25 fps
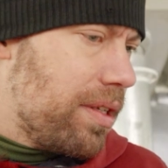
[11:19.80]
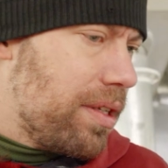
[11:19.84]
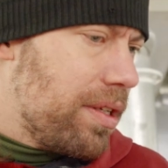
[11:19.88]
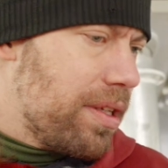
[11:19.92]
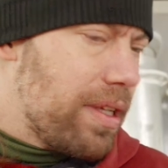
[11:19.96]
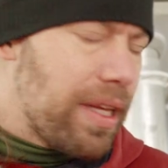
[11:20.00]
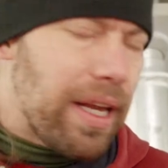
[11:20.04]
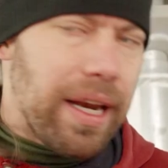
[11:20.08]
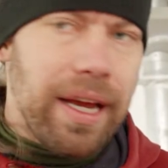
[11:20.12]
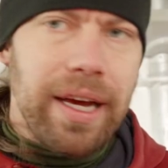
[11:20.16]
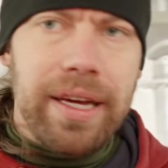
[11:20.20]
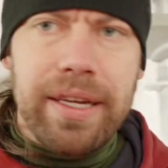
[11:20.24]

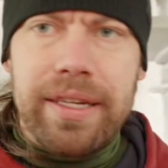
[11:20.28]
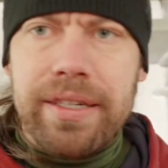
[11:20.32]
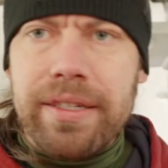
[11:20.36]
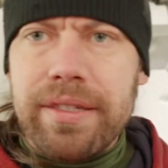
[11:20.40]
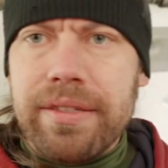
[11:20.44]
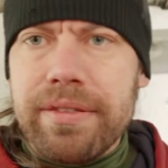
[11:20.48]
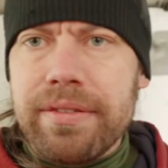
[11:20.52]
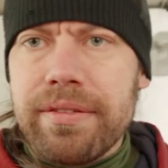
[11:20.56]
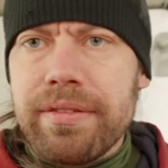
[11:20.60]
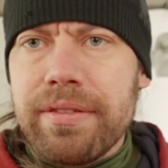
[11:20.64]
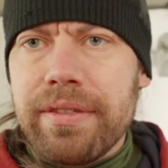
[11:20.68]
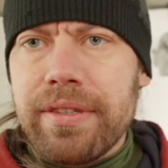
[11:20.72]
That I
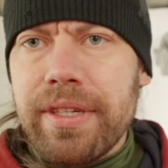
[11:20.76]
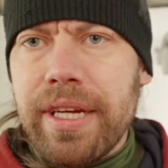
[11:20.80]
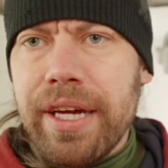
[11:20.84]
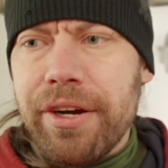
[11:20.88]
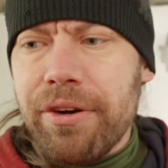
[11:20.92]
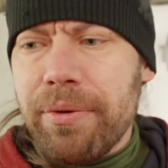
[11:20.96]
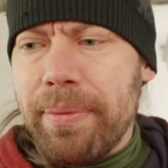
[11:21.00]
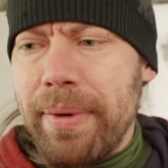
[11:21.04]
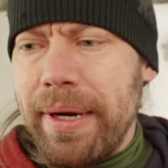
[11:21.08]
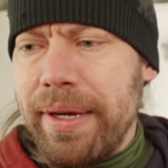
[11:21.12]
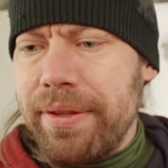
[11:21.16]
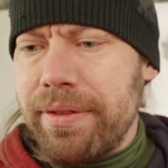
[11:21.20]

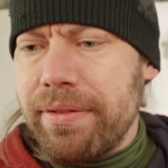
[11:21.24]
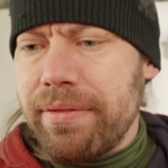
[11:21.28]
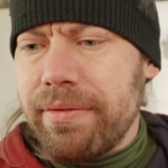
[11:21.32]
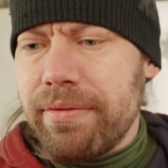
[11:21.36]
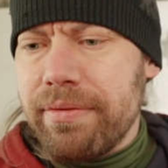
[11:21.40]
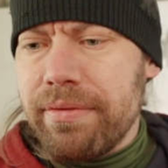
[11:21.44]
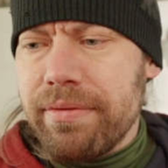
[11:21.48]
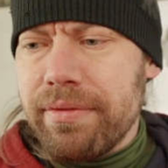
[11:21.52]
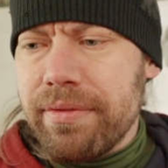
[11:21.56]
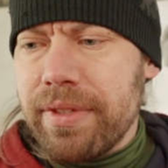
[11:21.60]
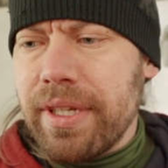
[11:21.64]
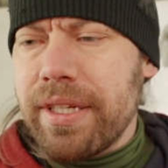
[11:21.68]
care about,
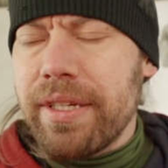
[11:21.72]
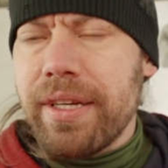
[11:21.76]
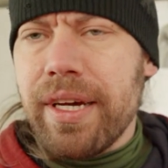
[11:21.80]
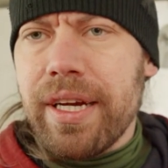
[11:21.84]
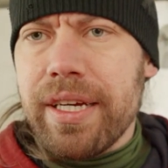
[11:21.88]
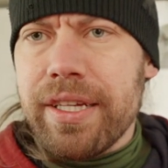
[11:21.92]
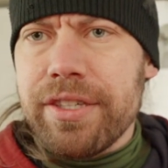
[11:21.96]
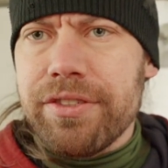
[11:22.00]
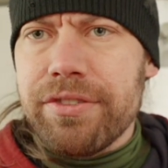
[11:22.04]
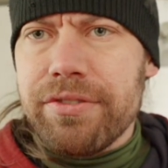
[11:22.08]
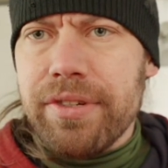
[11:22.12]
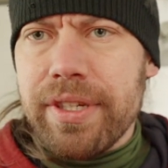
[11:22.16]
that I
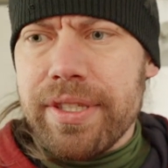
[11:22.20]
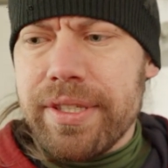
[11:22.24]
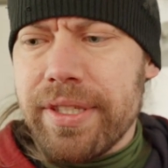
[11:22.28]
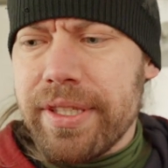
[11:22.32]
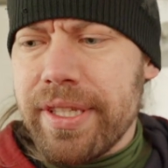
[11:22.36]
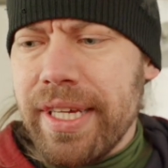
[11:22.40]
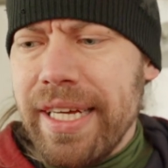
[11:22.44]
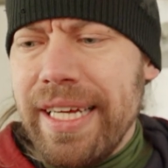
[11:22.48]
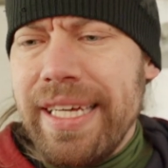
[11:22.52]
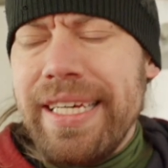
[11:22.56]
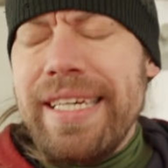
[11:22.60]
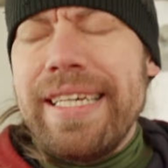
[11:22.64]
can trust
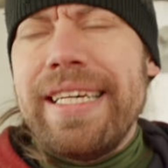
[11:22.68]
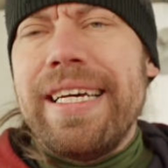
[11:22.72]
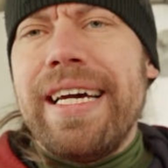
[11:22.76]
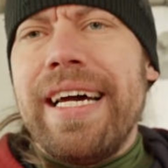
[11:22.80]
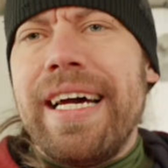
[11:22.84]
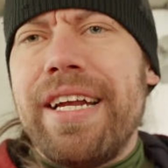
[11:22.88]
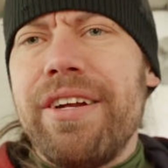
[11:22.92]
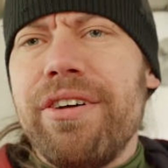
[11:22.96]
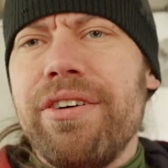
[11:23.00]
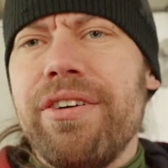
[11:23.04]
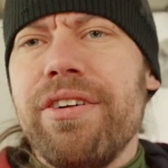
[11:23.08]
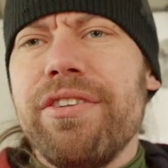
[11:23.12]
it.
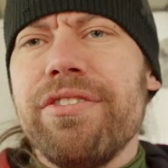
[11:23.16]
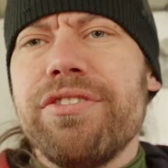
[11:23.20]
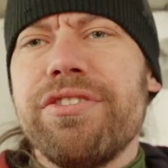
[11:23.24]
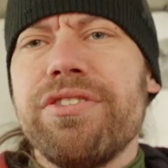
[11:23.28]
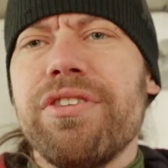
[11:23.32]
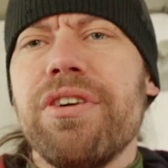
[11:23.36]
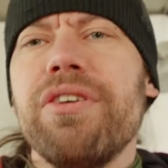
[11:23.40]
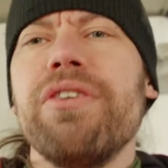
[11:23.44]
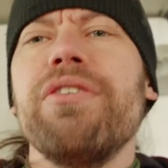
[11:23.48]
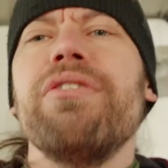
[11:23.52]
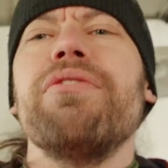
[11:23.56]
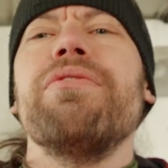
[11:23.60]
And
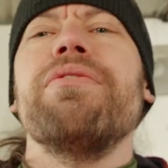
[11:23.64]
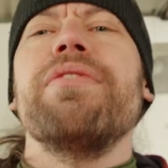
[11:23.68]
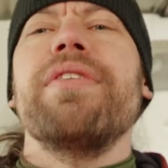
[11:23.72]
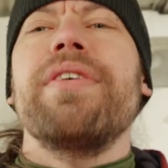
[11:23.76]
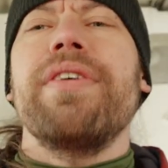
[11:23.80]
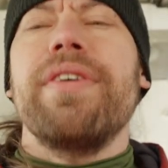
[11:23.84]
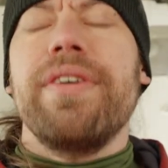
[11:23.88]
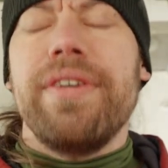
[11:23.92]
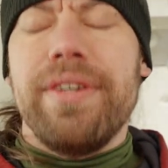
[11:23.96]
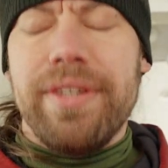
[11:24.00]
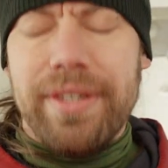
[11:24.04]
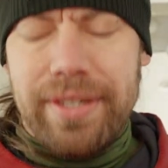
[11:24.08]
also,
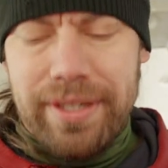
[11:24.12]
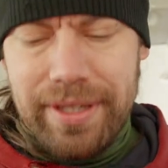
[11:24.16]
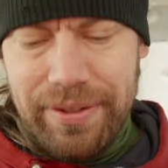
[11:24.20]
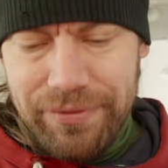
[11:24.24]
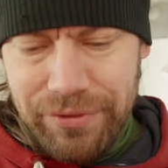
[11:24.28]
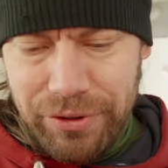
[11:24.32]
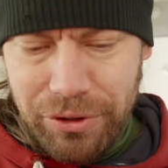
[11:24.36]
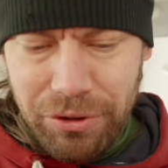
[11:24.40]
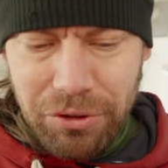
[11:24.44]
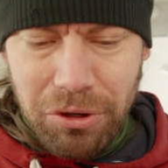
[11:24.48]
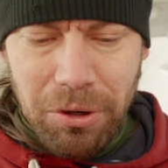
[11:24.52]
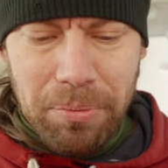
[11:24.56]

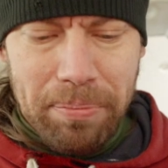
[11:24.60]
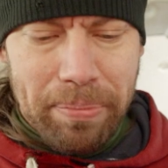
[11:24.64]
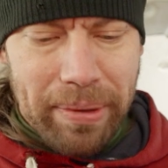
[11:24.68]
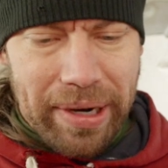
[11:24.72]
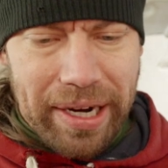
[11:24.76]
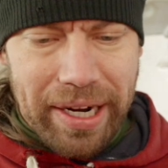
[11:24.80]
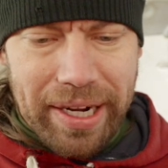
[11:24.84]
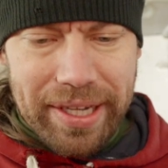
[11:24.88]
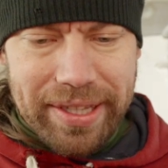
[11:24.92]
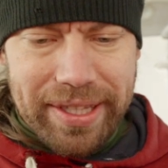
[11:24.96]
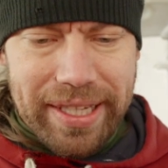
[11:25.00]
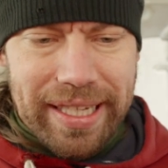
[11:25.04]
if you
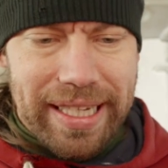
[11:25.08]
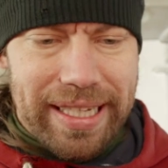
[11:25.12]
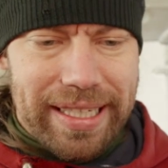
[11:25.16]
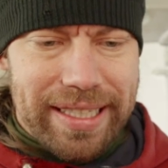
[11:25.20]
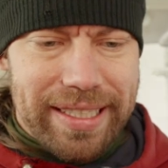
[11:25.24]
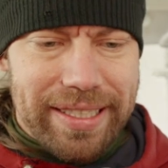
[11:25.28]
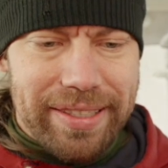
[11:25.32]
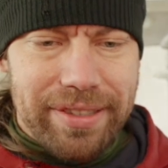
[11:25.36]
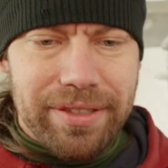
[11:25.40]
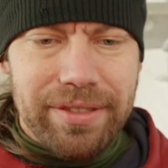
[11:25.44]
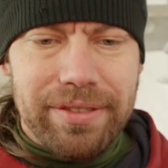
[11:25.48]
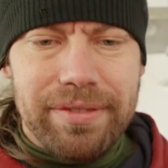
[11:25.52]
compare
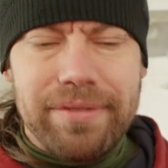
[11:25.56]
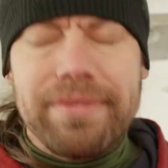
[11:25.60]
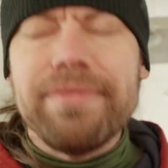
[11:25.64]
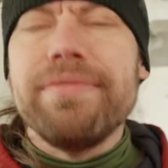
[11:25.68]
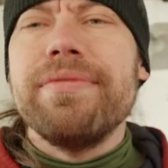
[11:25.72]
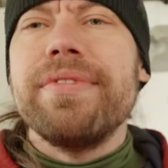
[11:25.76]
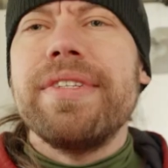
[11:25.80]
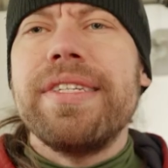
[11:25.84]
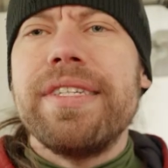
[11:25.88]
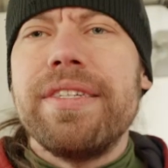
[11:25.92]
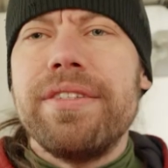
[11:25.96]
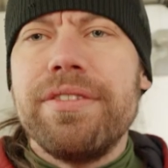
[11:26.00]
these
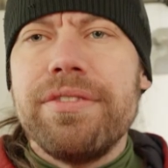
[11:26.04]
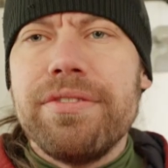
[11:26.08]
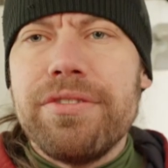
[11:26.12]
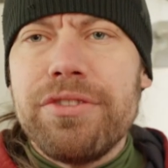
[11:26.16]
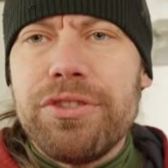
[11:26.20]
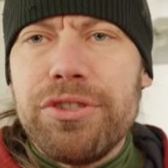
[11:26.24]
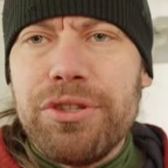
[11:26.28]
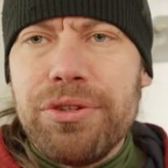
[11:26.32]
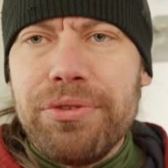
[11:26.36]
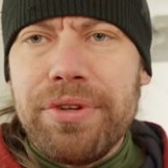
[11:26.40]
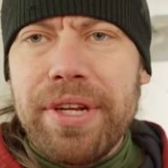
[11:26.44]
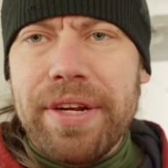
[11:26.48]

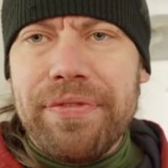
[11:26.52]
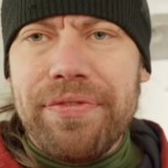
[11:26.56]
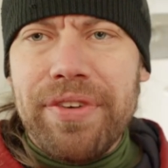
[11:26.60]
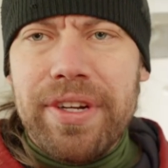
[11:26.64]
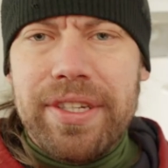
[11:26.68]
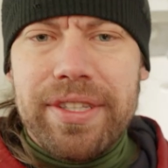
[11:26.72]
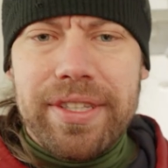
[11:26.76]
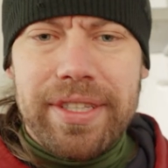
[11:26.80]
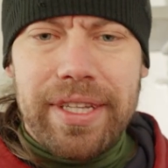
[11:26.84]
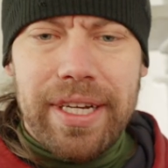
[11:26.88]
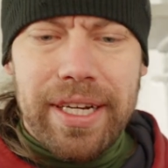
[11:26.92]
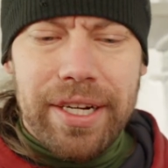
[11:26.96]
two
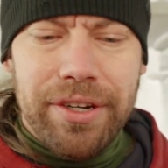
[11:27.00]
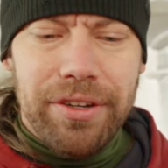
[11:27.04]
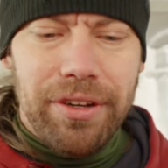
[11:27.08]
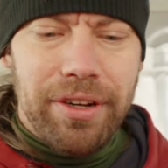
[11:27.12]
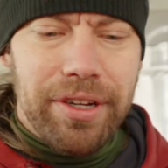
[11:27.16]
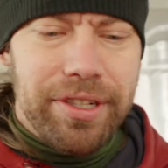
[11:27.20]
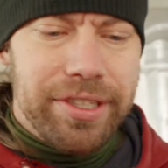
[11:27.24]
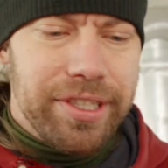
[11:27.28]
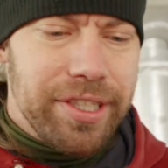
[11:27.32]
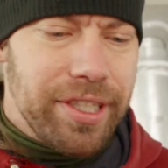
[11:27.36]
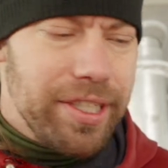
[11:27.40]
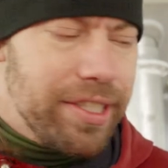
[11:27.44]
different
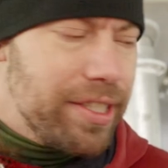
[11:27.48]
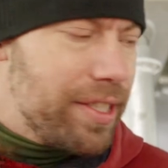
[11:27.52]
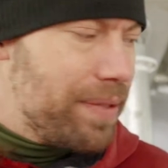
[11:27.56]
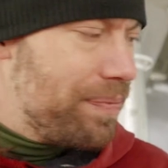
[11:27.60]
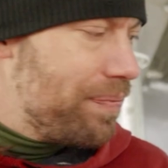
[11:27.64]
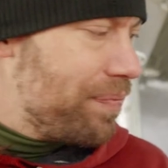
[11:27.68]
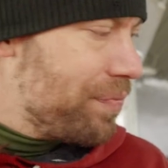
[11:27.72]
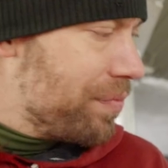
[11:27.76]
technologies,